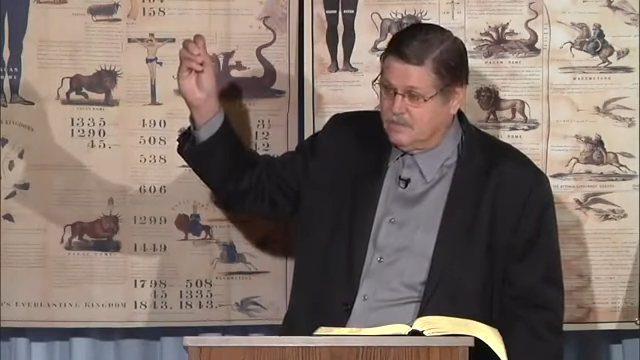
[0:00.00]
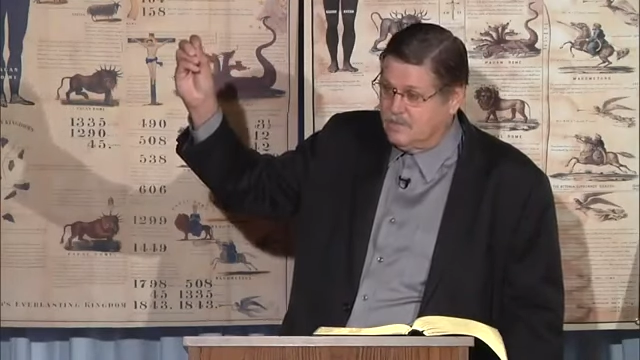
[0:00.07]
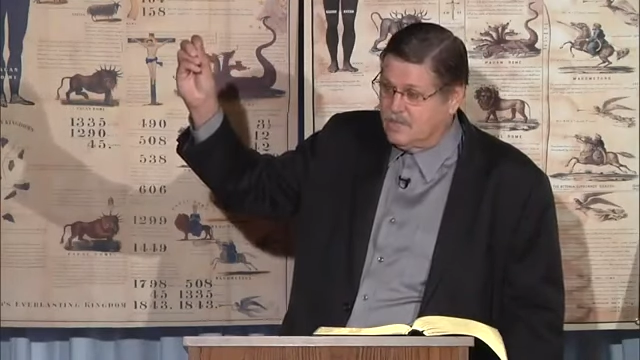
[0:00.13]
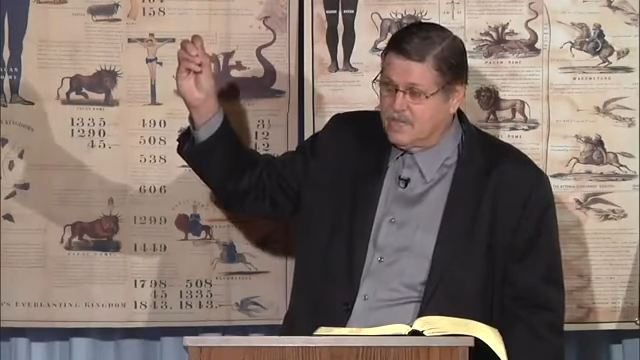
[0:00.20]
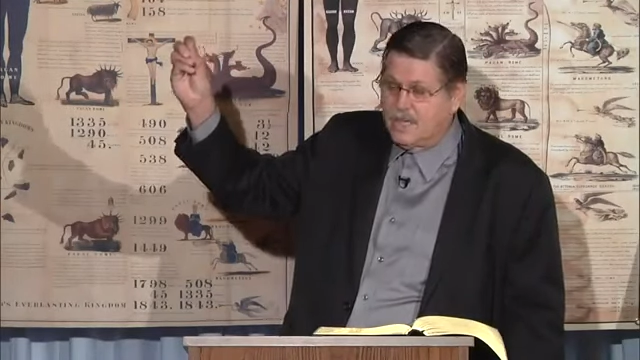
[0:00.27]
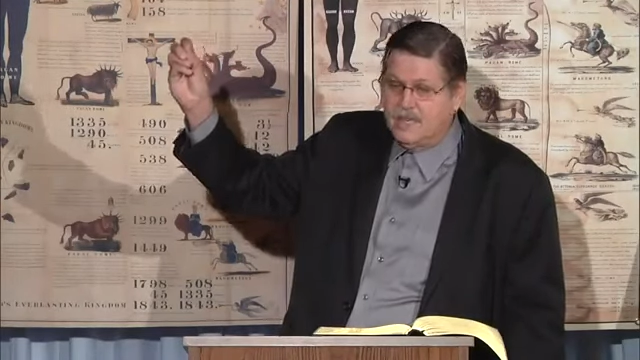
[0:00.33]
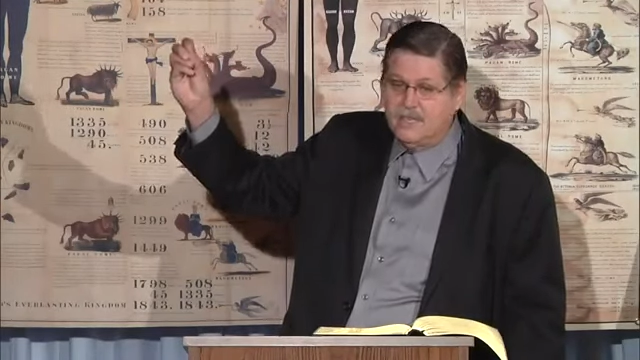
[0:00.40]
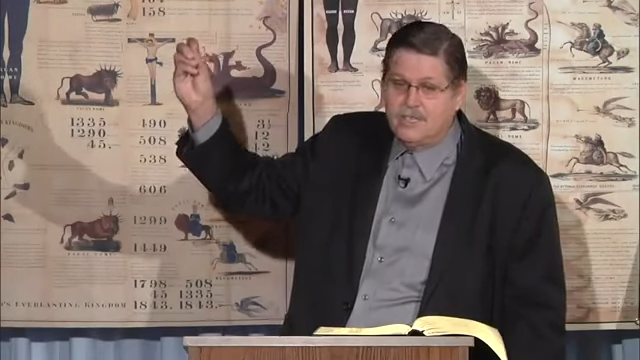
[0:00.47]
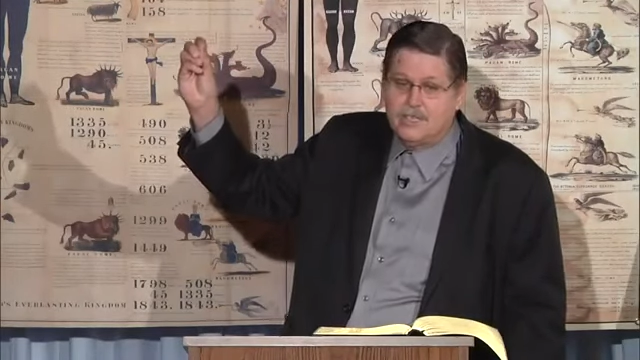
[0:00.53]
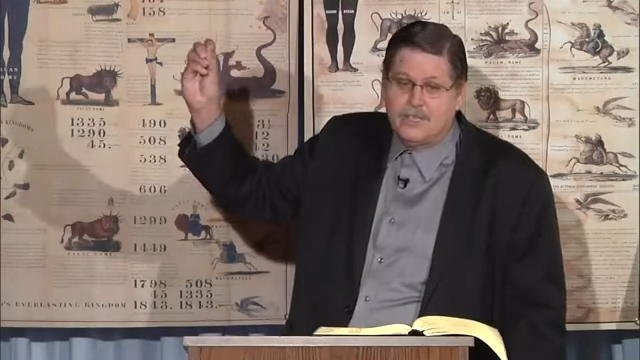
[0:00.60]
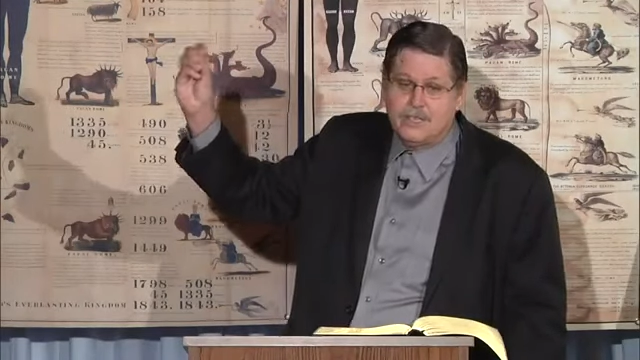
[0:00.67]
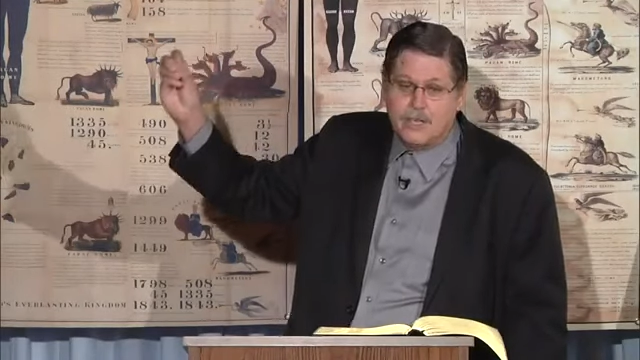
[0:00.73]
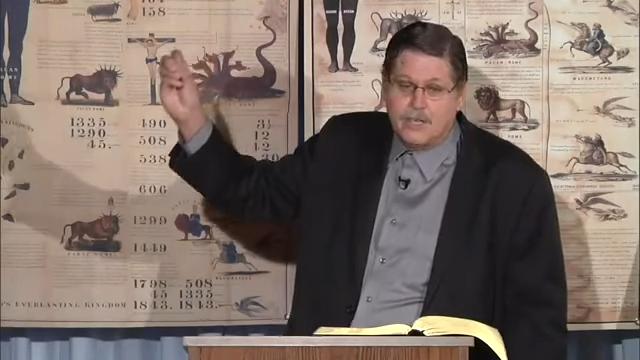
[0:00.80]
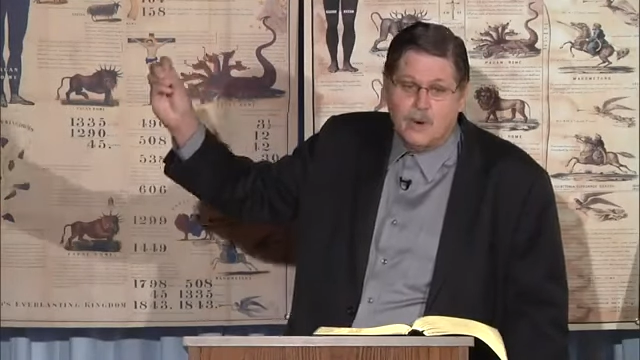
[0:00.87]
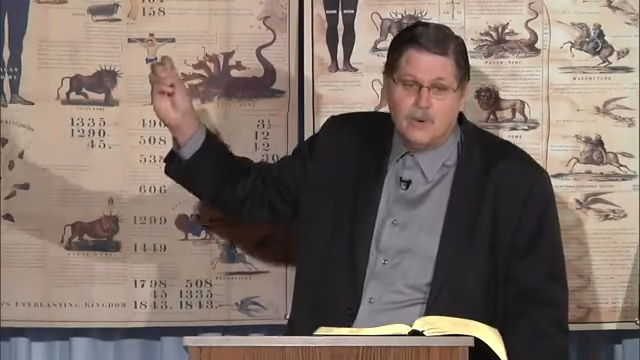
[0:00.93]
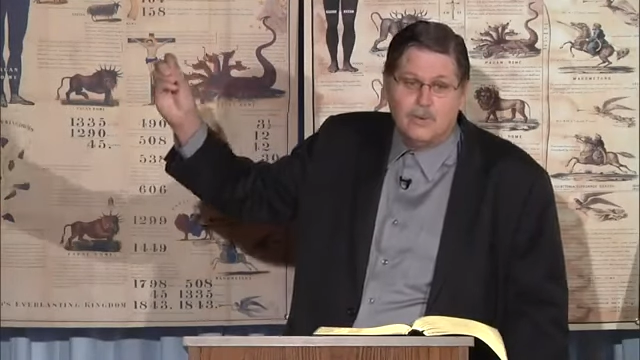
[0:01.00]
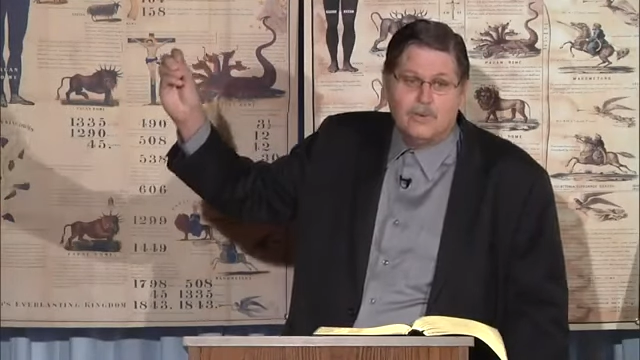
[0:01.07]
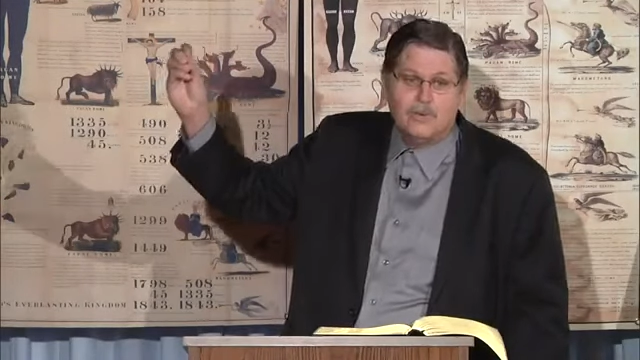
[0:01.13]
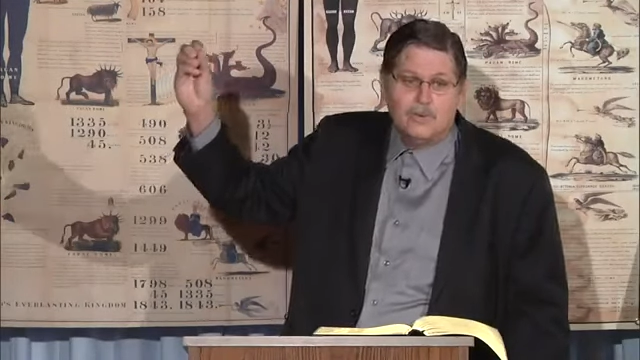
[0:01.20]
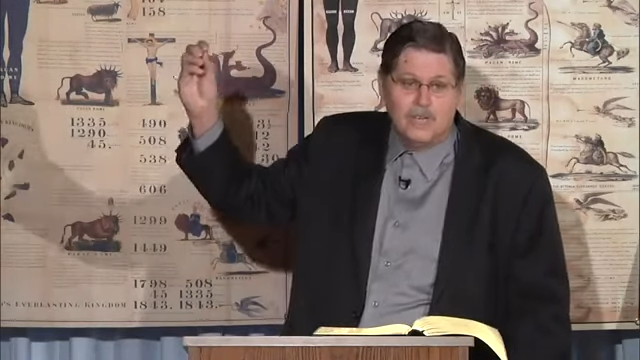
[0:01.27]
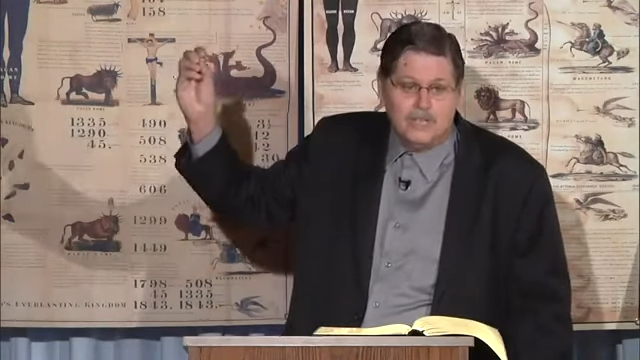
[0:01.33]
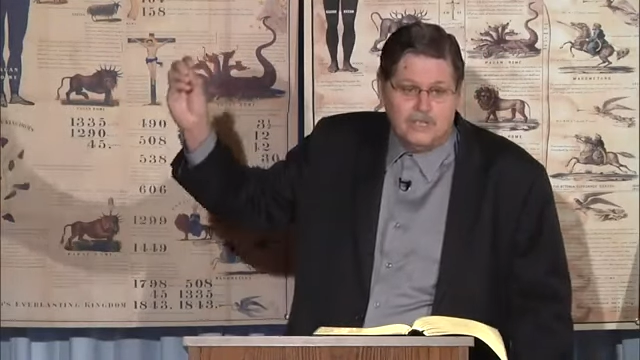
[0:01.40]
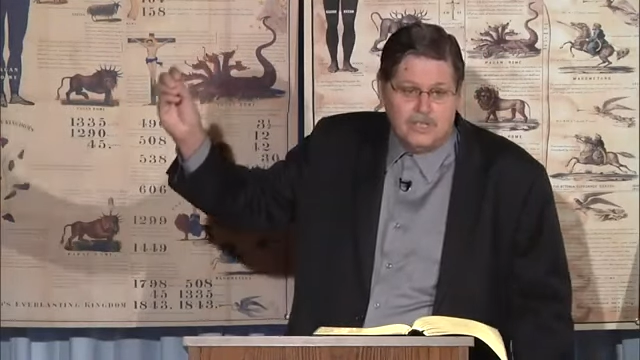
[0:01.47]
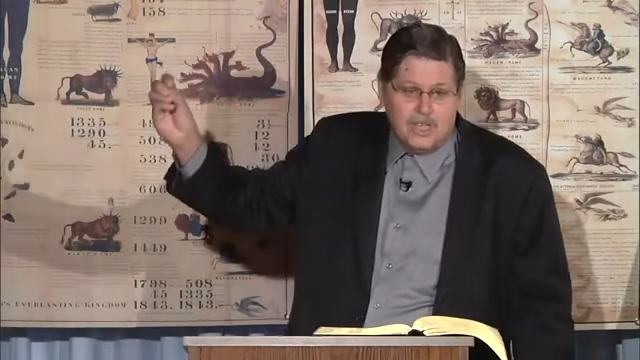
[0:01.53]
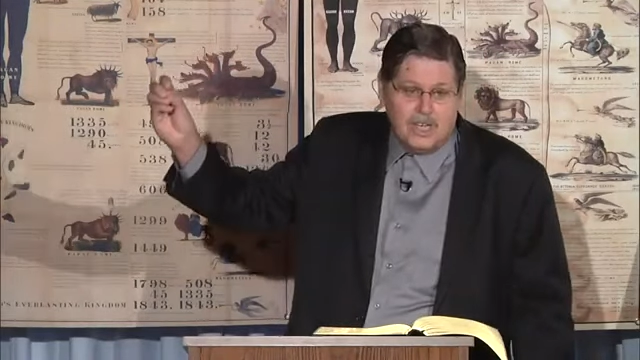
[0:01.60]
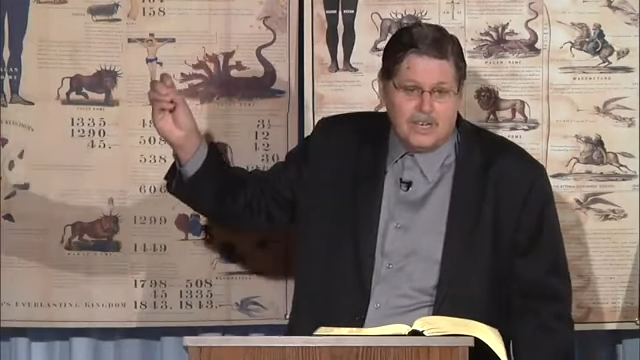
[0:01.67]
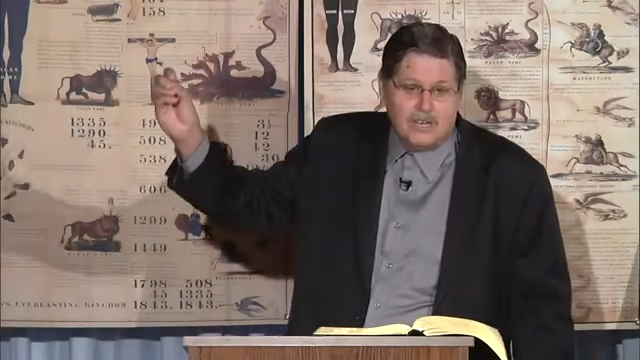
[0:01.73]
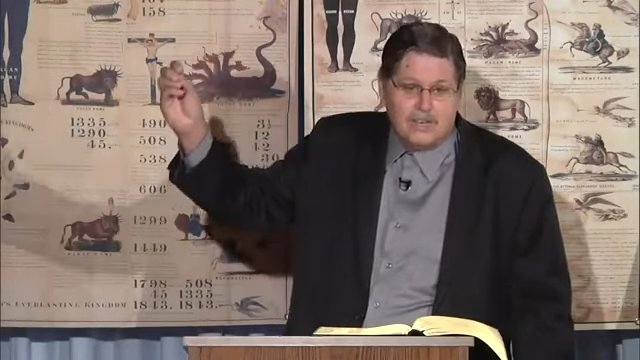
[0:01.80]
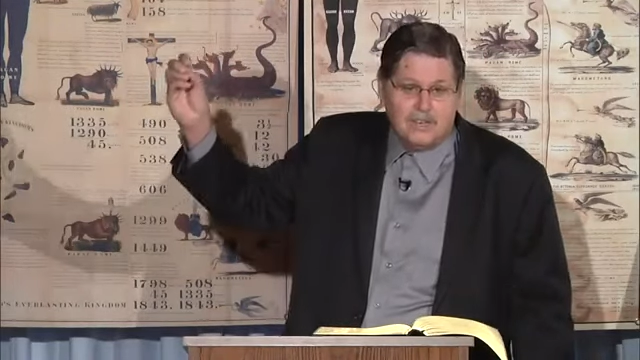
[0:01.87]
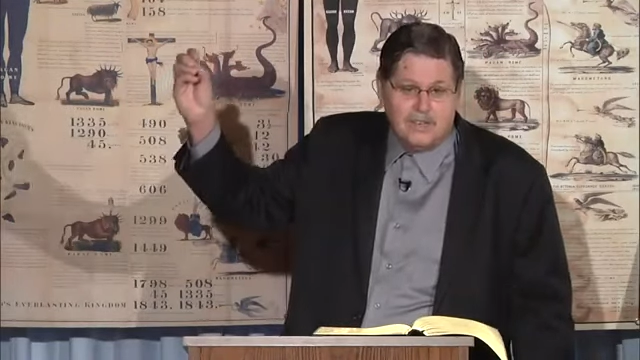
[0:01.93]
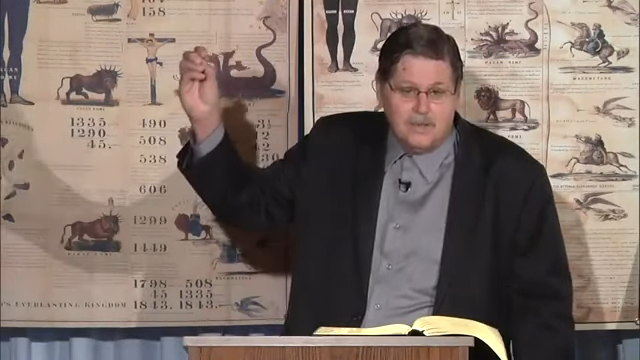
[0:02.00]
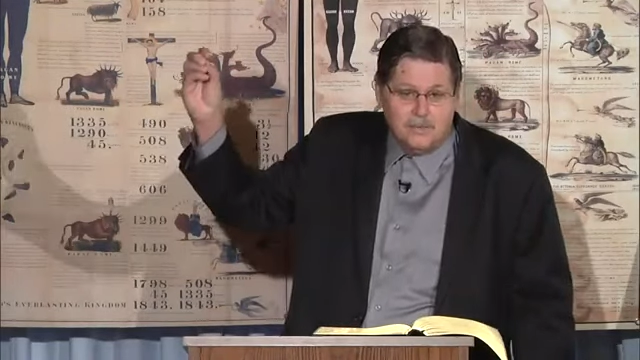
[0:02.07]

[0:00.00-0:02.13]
saying, don't reject